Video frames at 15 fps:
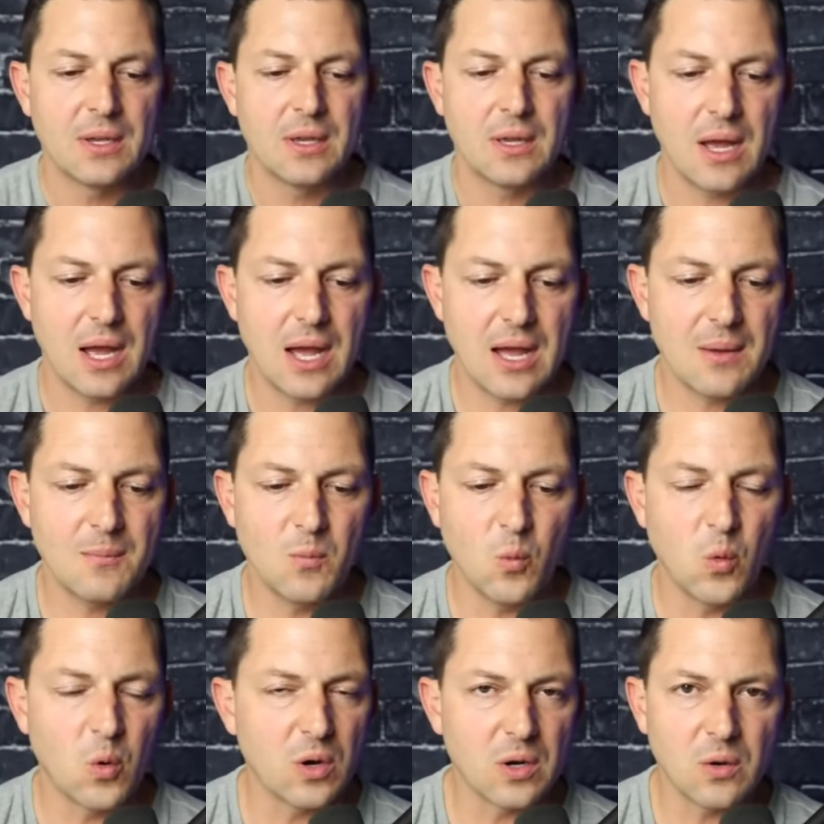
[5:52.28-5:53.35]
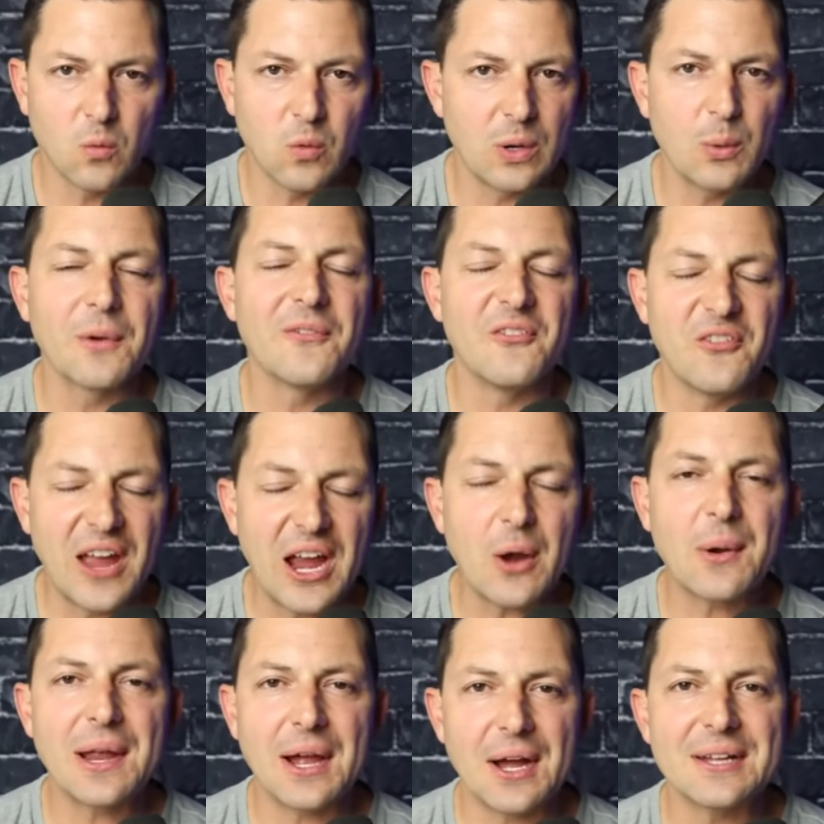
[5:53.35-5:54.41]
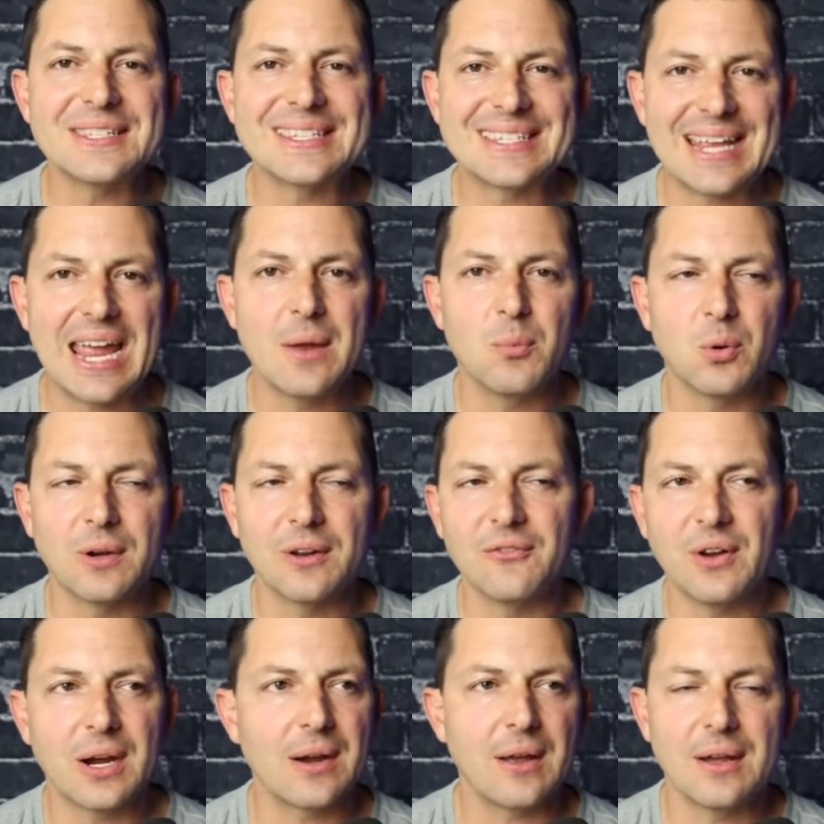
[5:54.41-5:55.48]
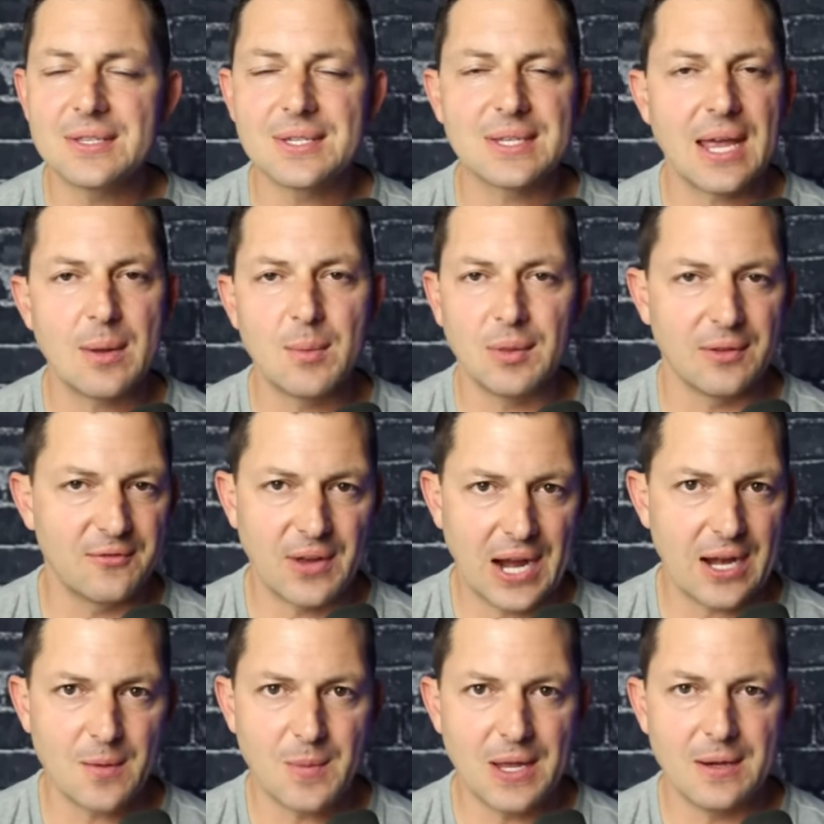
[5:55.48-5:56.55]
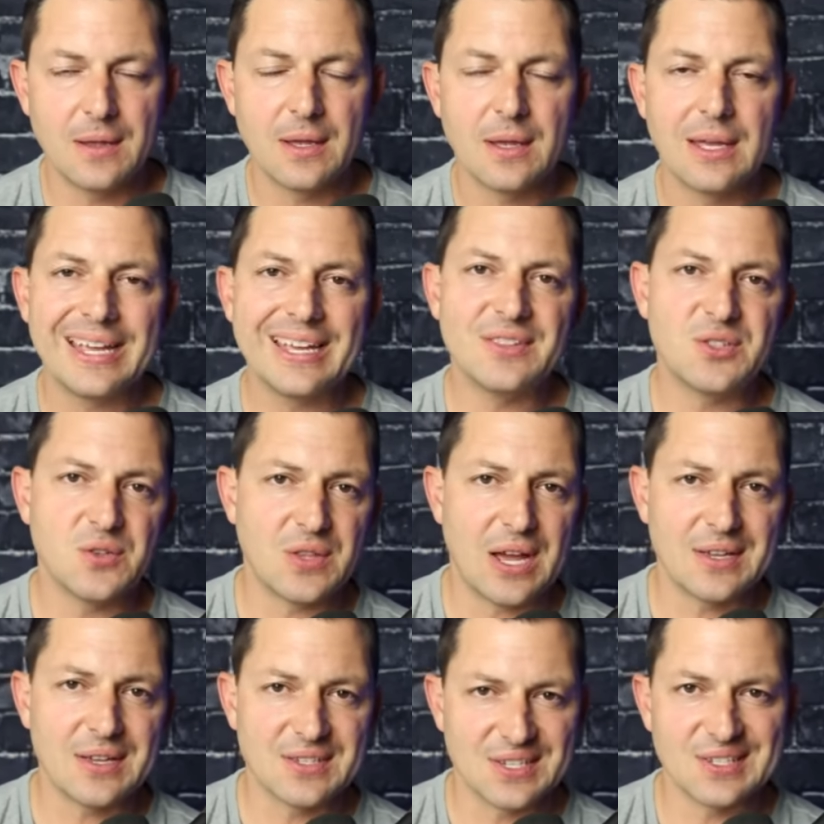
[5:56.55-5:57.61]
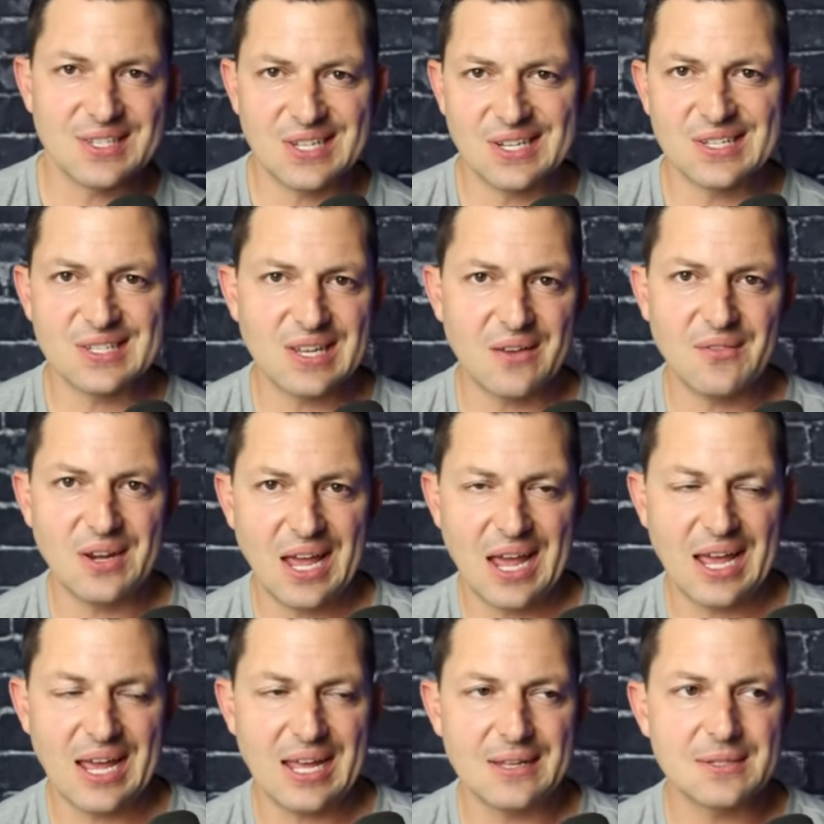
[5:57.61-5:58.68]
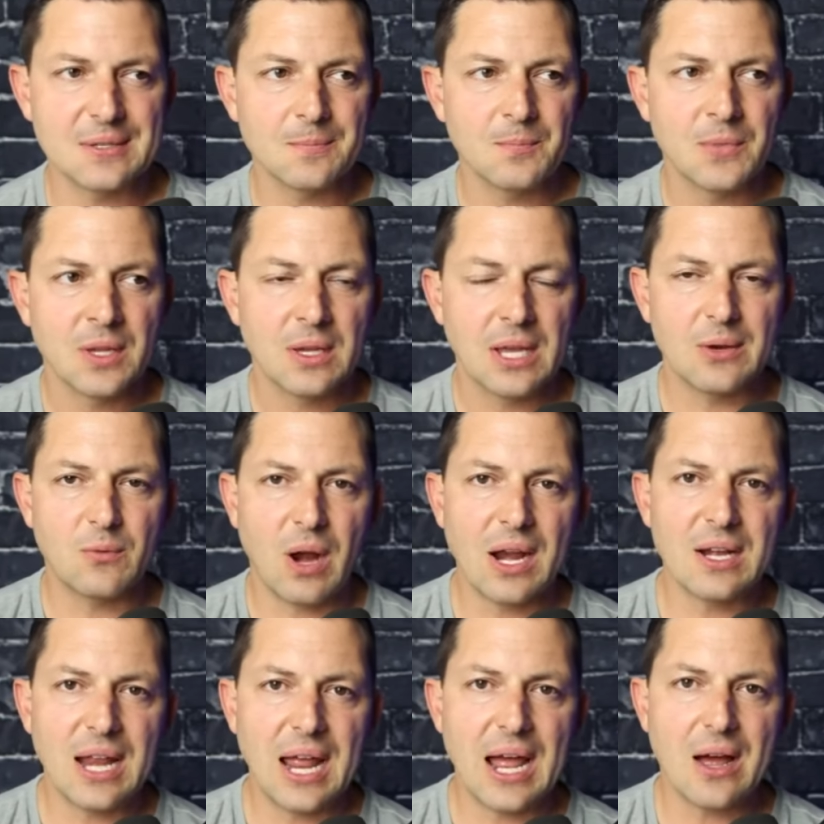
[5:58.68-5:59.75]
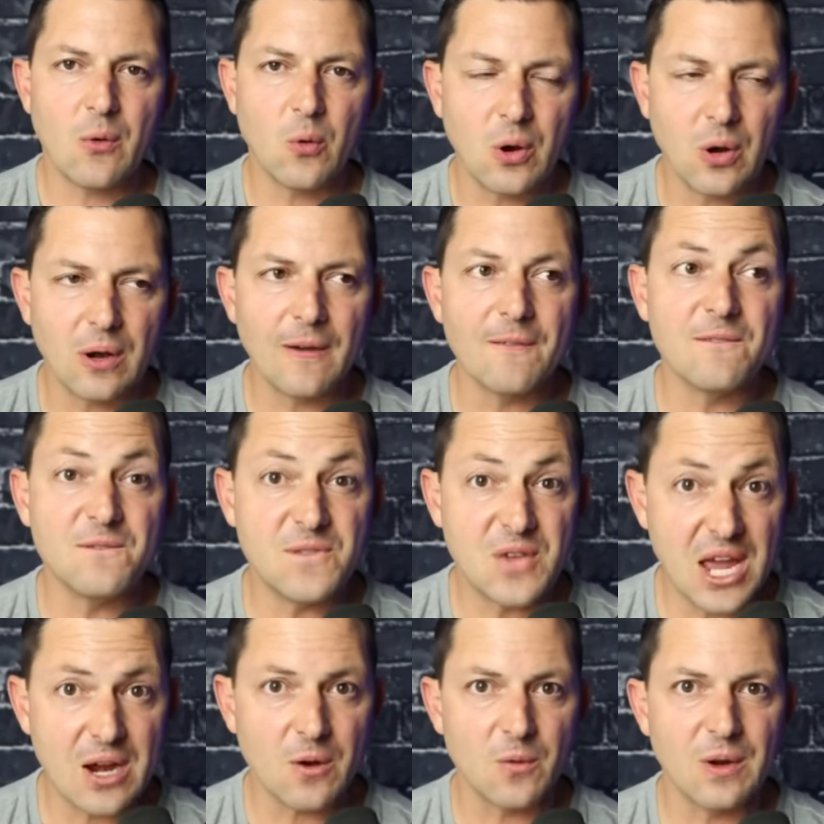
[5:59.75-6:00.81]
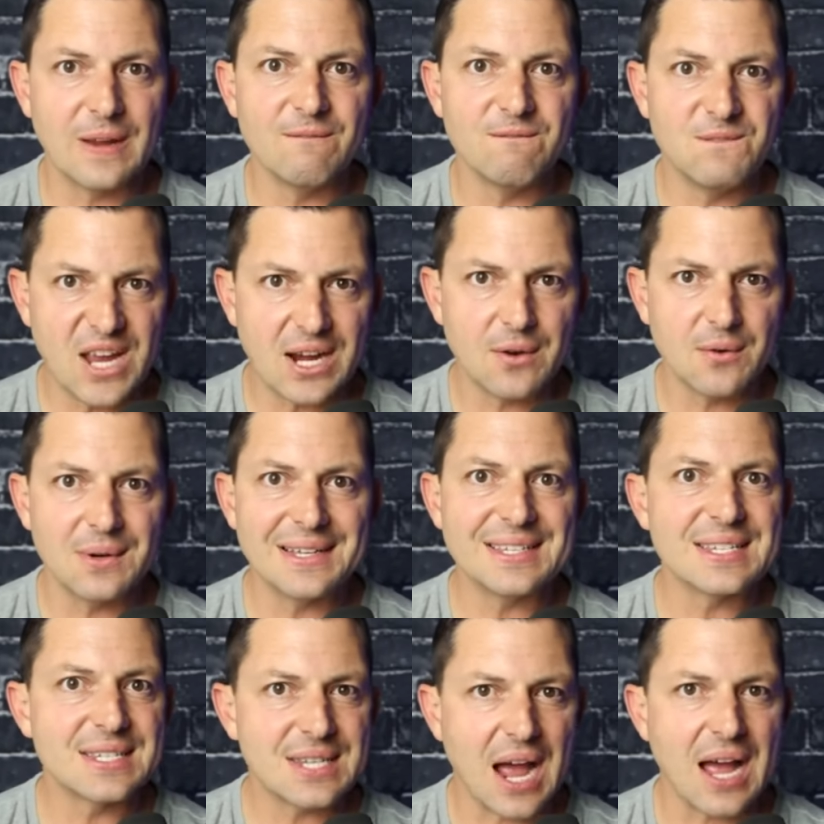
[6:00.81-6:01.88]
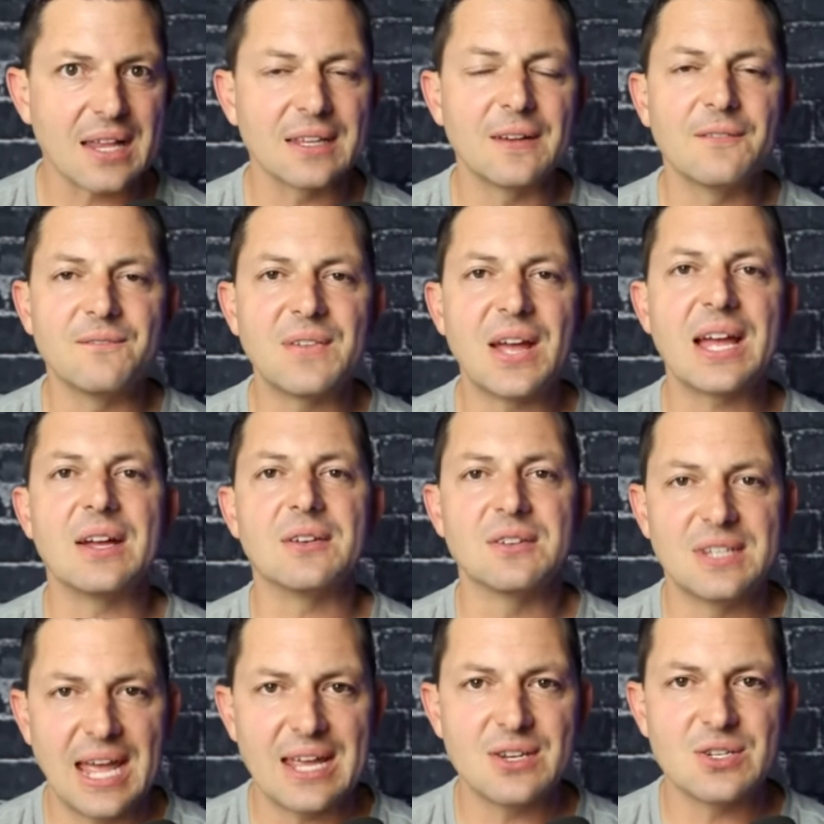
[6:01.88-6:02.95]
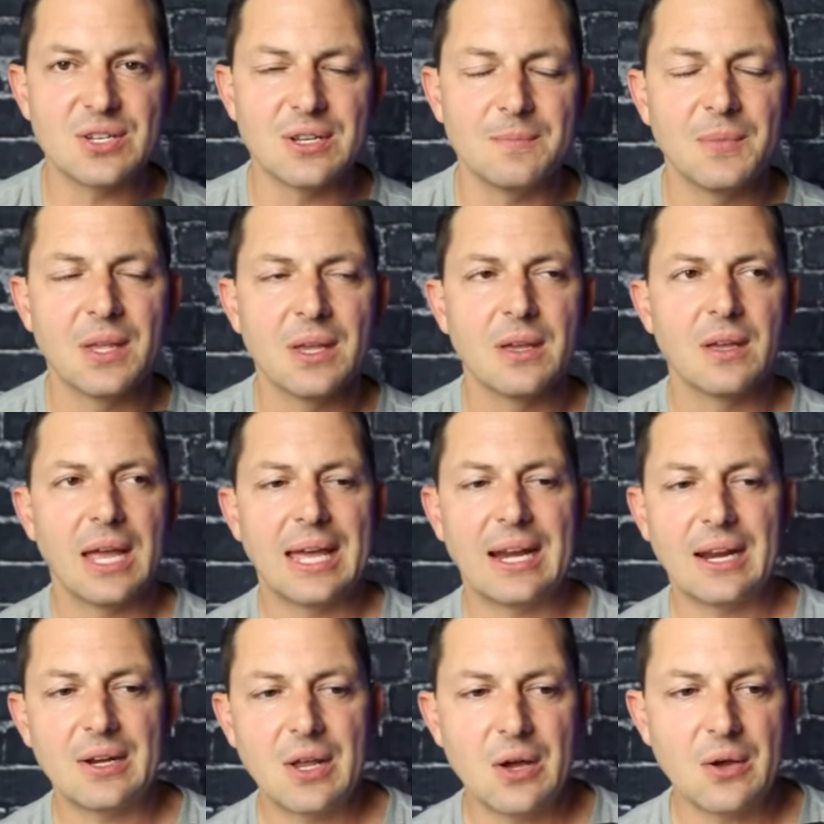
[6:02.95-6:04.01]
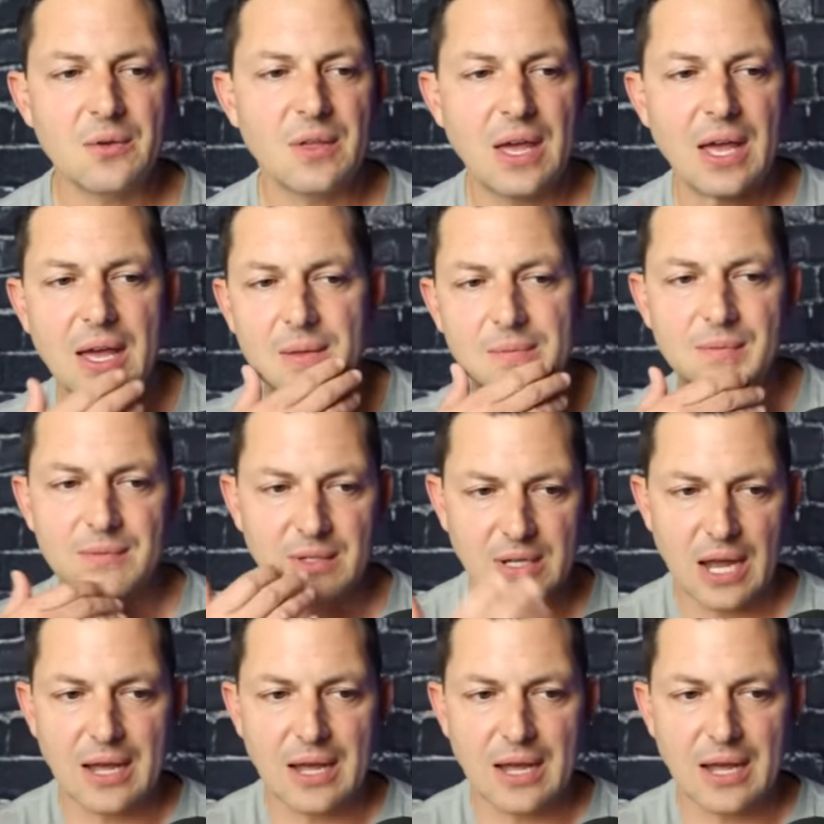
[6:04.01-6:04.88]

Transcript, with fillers: Um, where we were very unstable in a very unstable environment in 2006, 7, 8. And right now we're in a very, very solid foundation. And I know that the guy